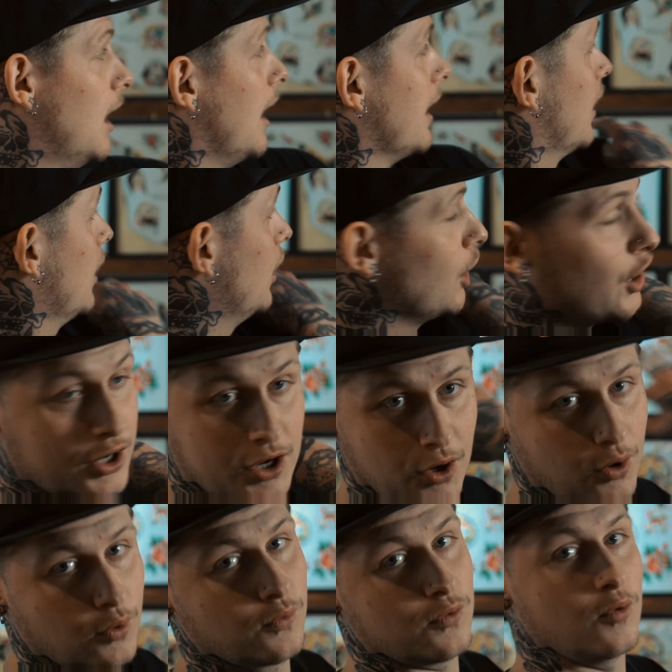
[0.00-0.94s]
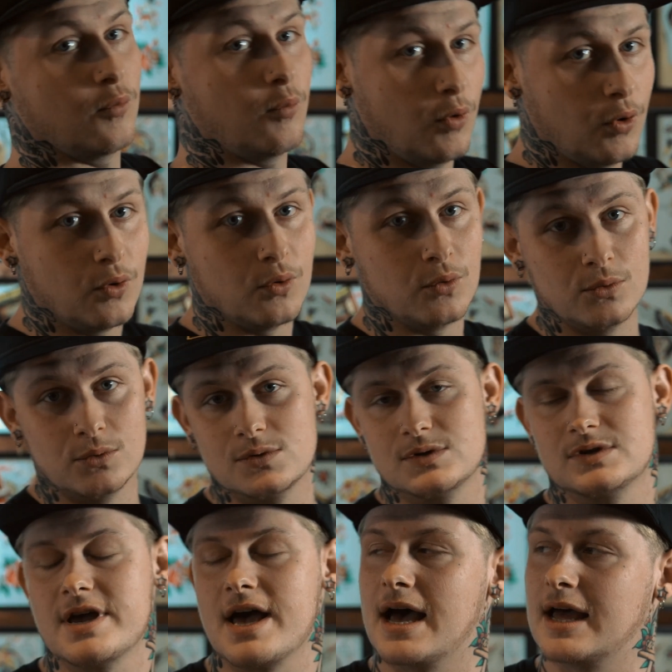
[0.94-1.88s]
like look at all the
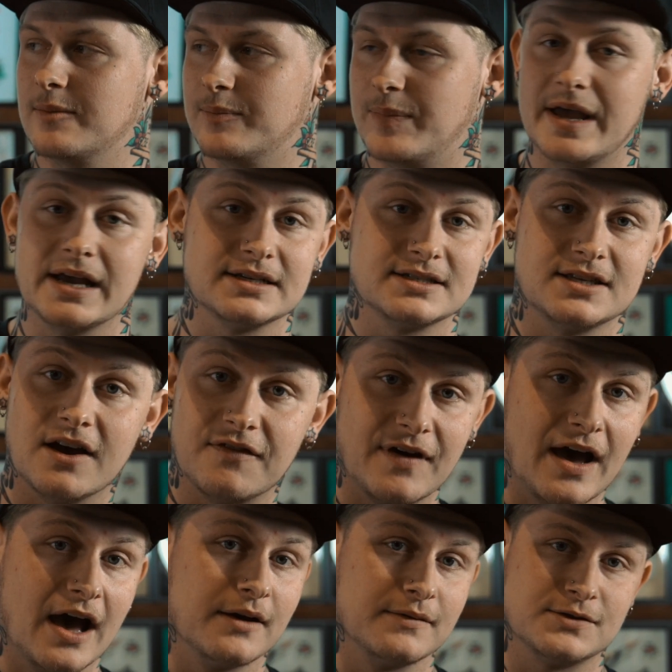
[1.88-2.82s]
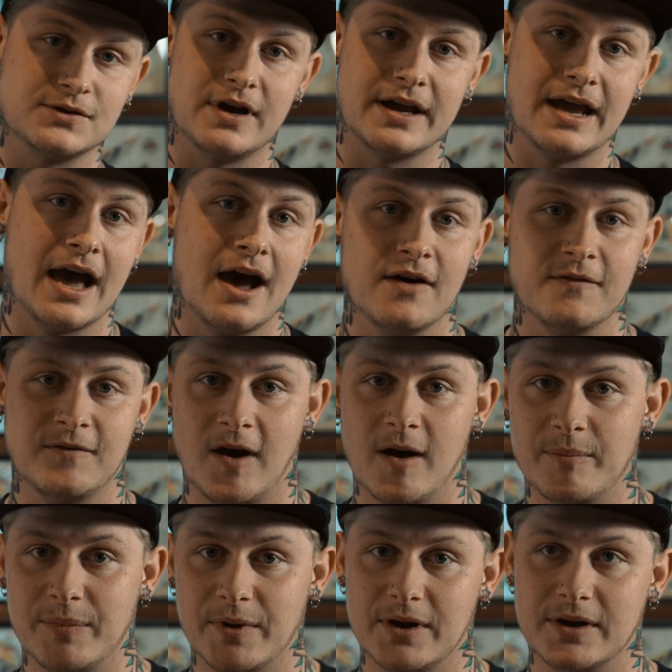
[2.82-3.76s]
walls and pick stuff straight out of
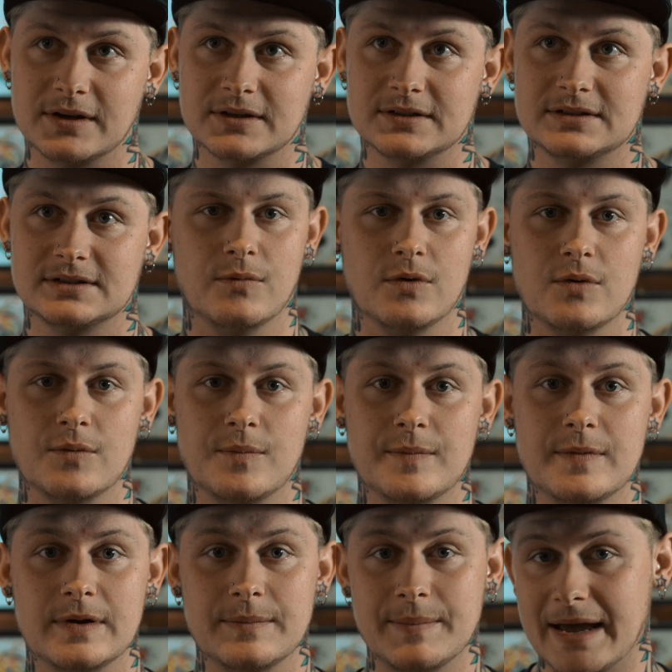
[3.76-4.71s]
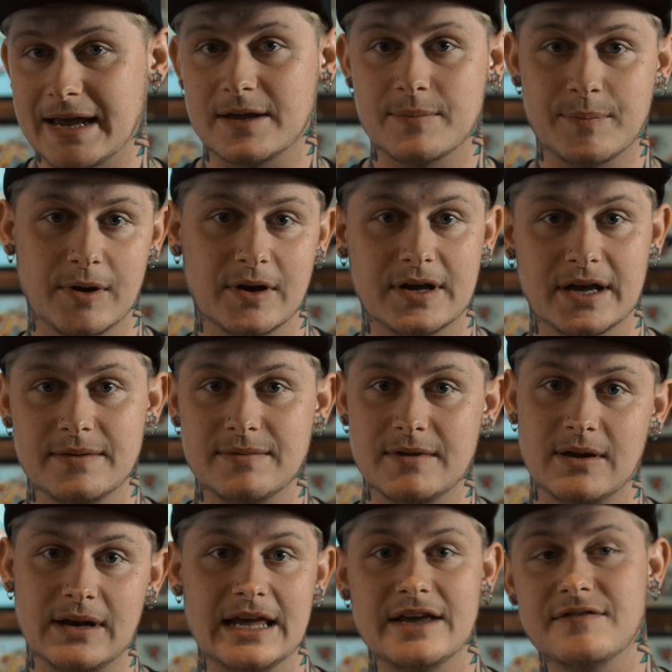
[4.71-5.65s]
our books. We'll make a booking,
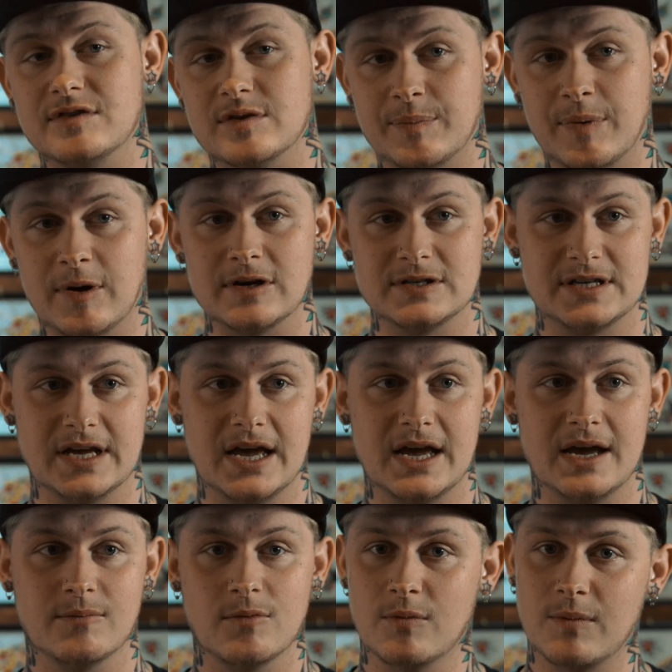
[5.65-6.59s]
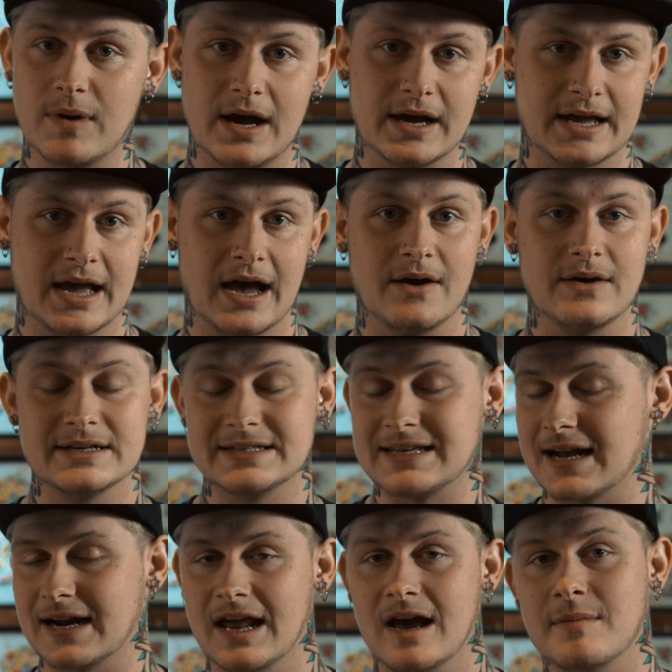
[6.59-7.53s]
they'll leave a deposit, we'll work out
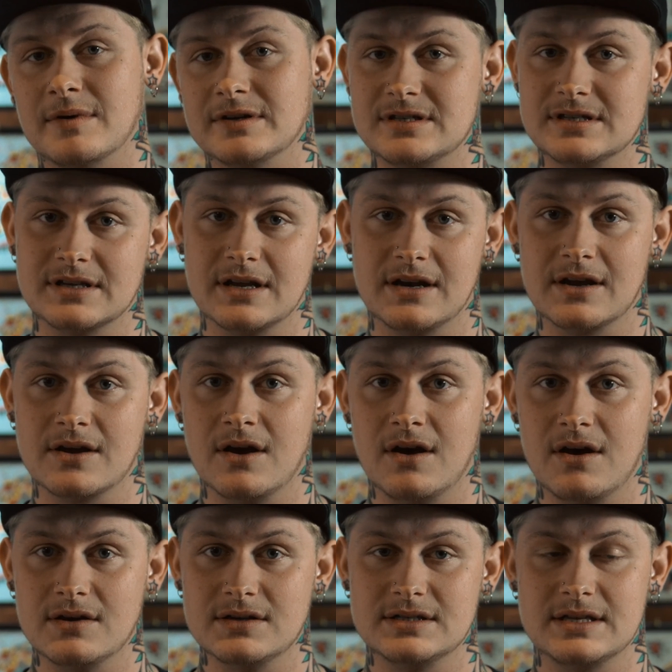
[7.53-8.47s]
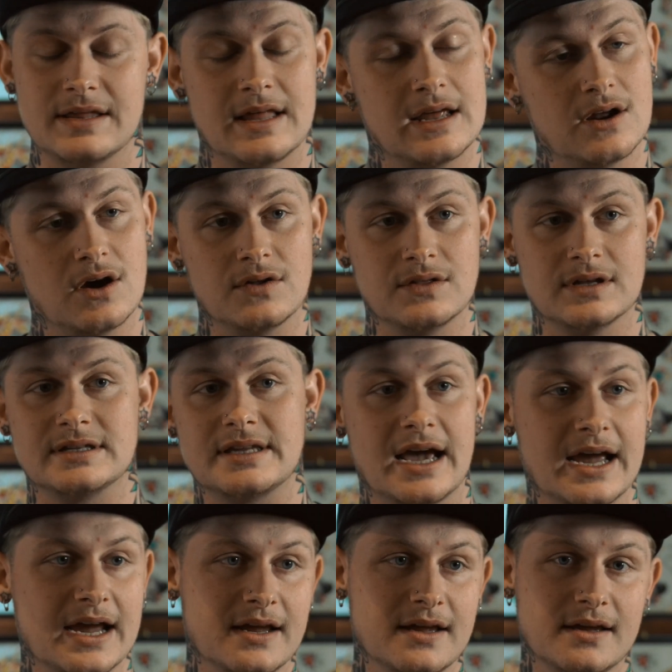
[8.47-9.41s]
exactly how much it's going to cost, and then on the
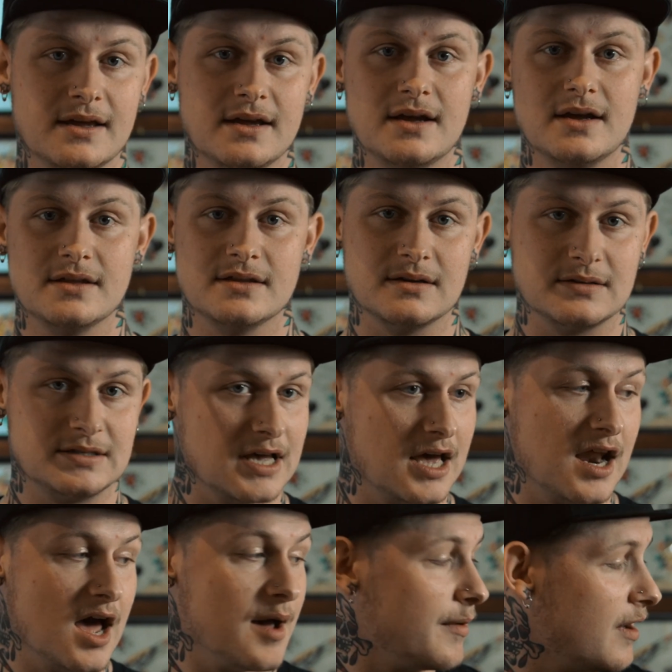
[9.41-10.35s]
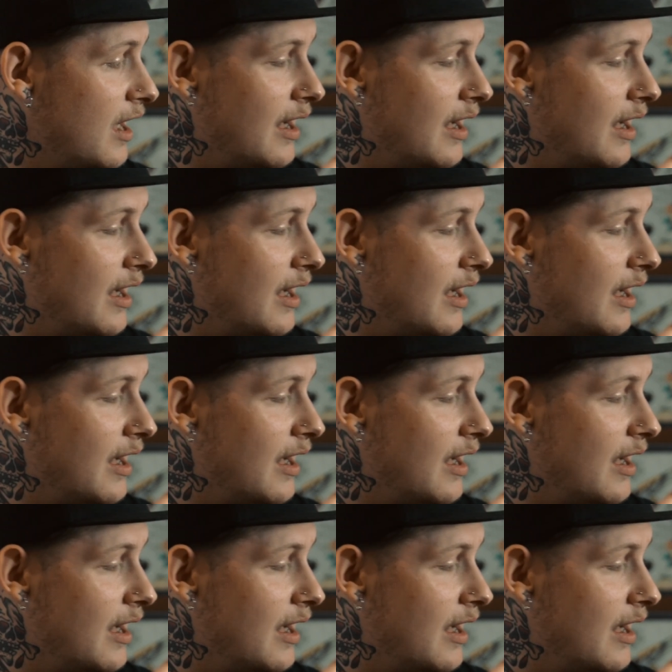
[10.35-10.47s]
day they'll turn up.